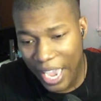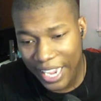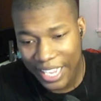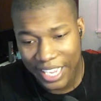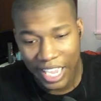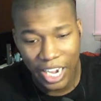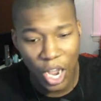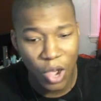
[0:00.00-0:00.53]

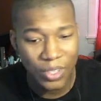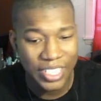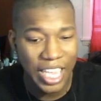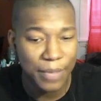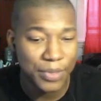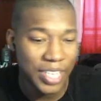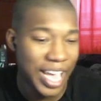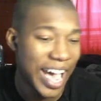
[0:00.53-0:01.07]
dragon got all
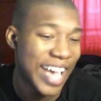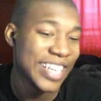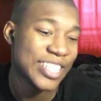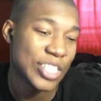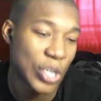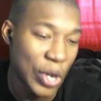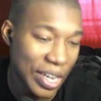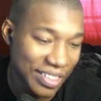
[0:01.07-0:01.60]
types of
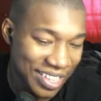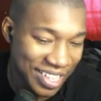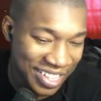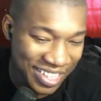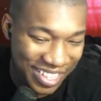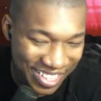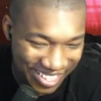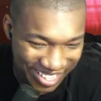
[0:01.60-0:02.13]
ice on.
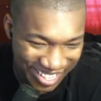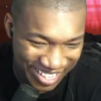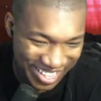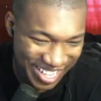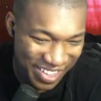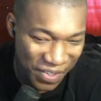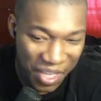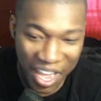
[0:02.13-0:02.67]

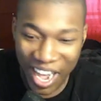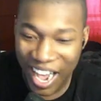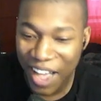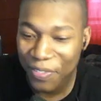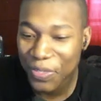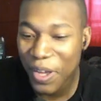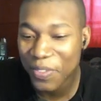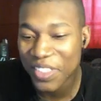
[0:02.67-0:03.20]

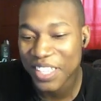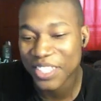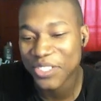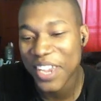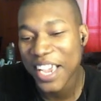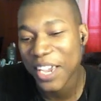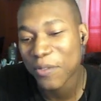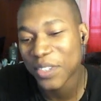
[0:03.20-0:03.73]
I thought the
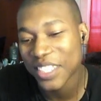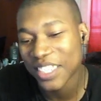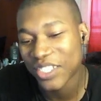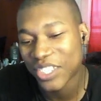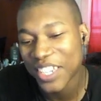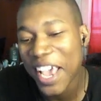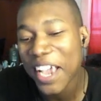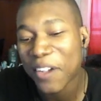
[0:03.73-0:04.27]
dragon was
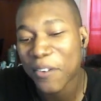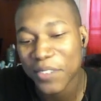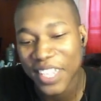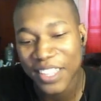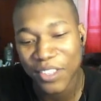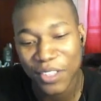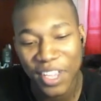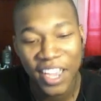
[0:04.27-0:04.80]
in
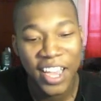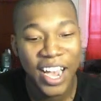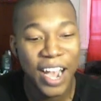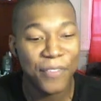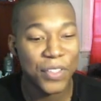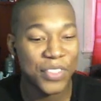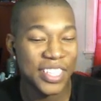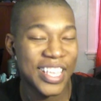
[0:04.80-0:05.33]
shackles. I
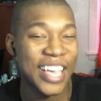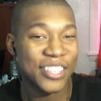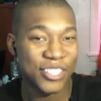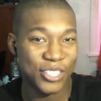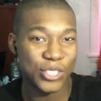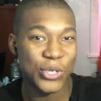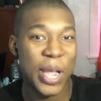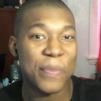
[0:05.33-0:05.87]
thought they
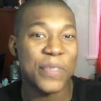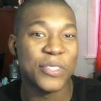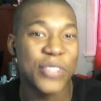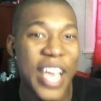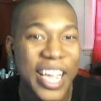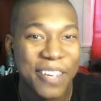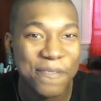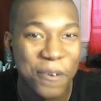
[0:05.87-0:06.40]
actually trapped the
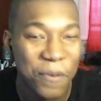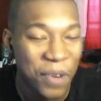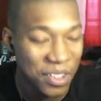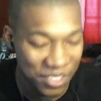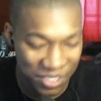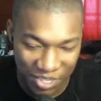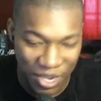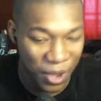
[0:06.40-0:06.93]
dragon for
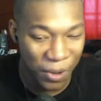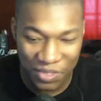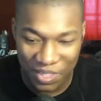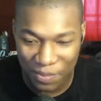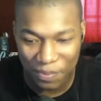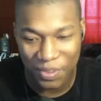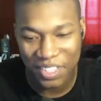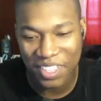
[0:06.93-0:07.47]
once. No,
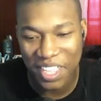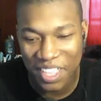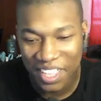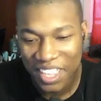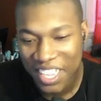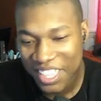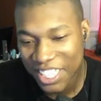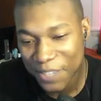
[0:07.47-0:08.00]

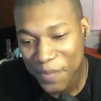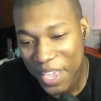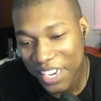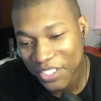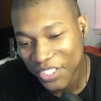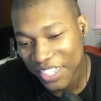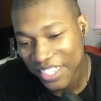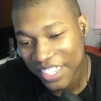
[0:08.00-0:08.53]
this
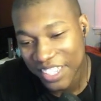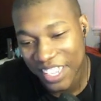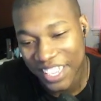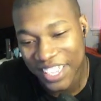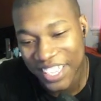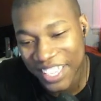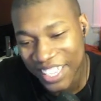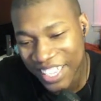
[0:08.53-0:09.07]
man is just in.